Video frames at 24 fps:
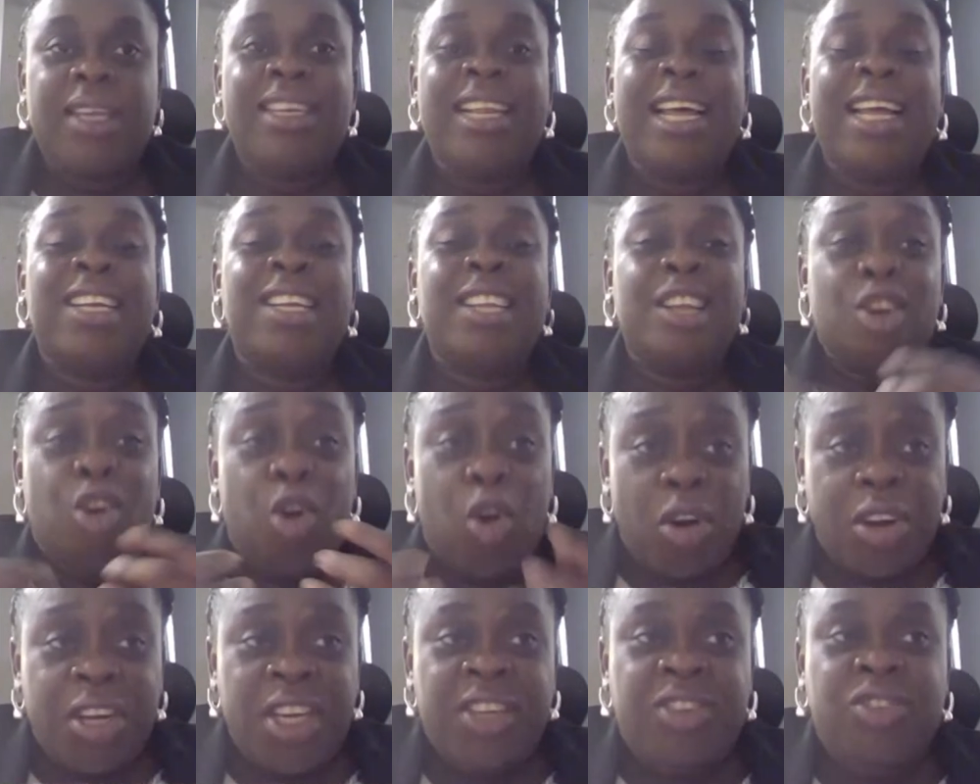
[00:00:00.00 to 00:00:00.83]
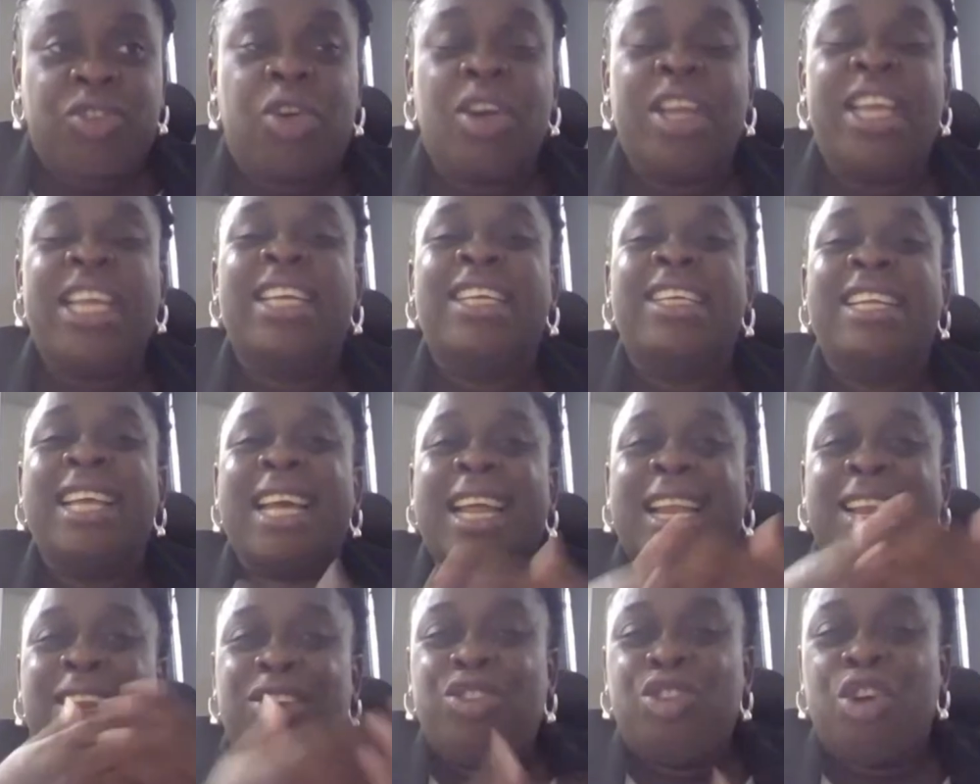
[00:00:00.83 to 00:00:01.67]
that the auditor in
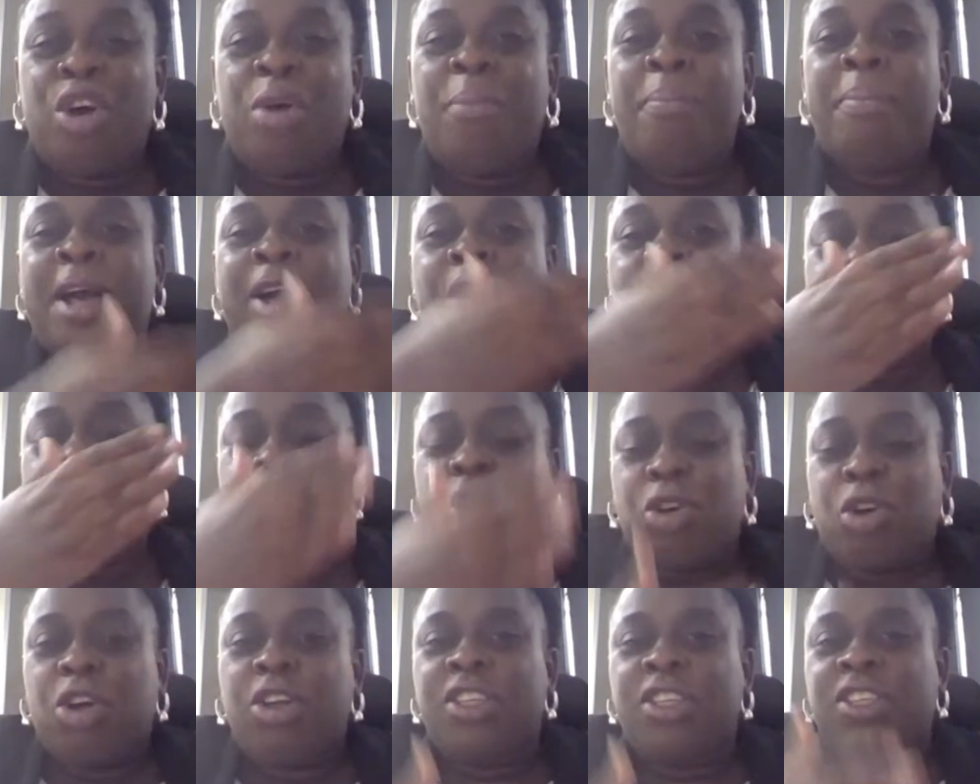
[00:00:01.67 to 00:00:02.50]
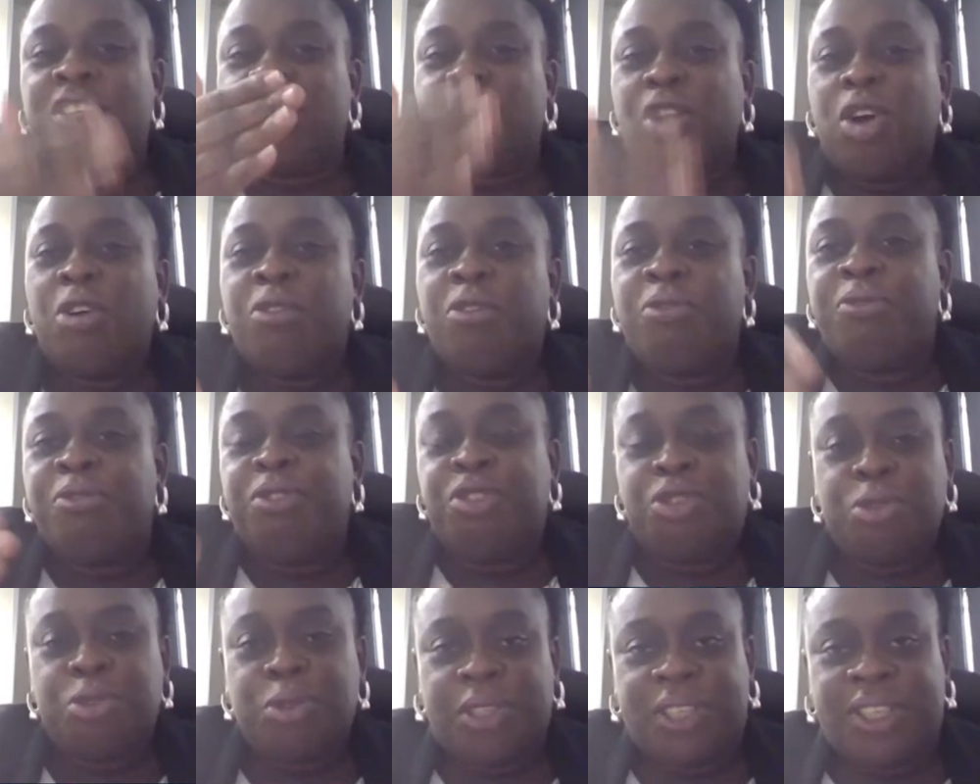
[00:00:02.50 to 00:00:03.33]
their normal course of
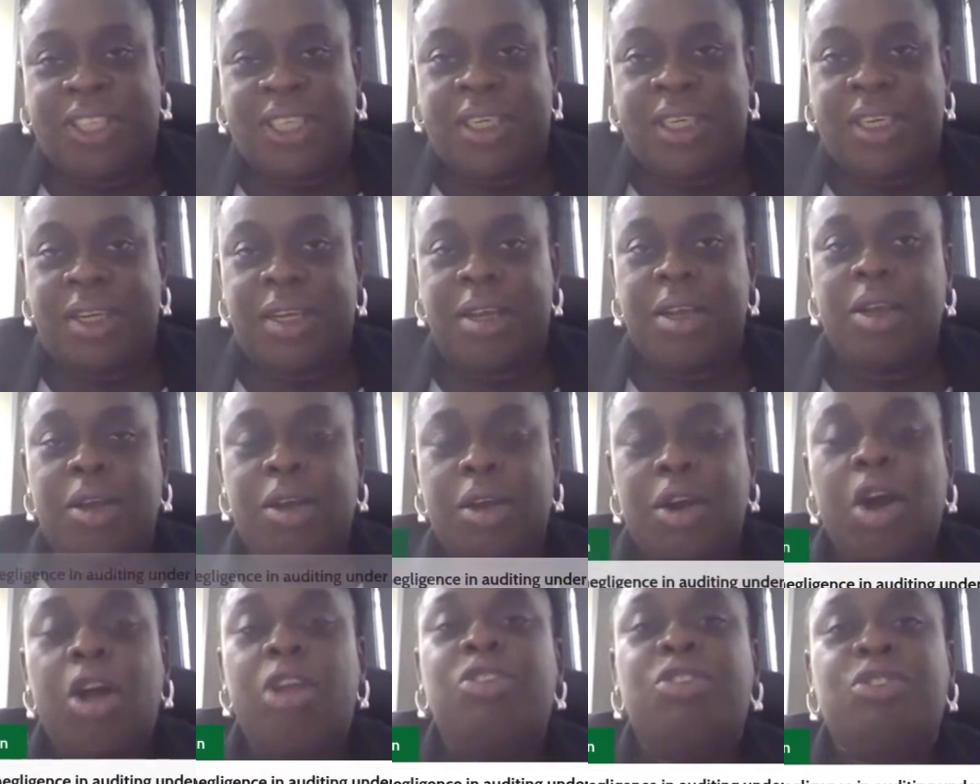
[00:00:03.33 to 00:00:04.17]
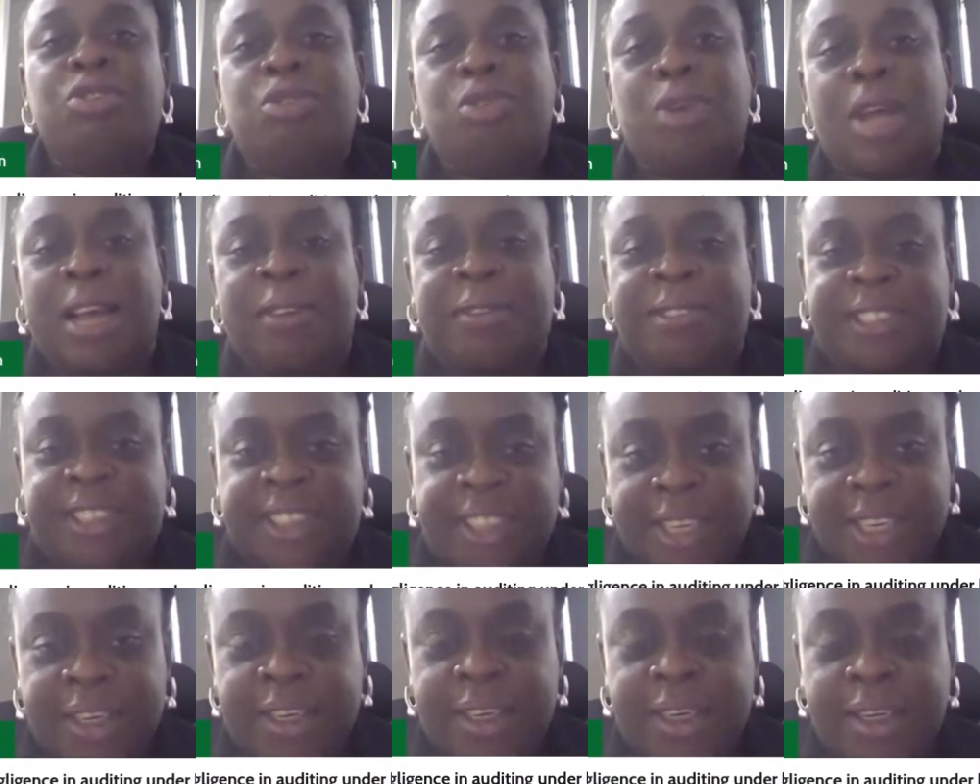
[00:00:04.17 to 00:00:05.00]
duty ought to have
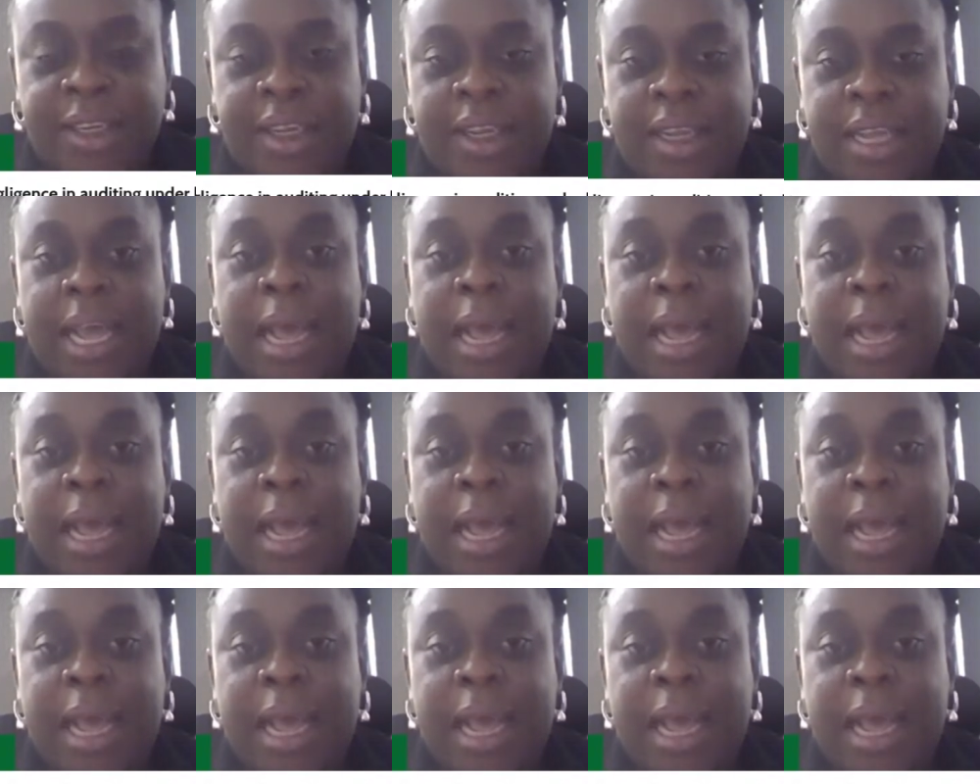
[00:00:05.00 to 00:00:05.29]
seen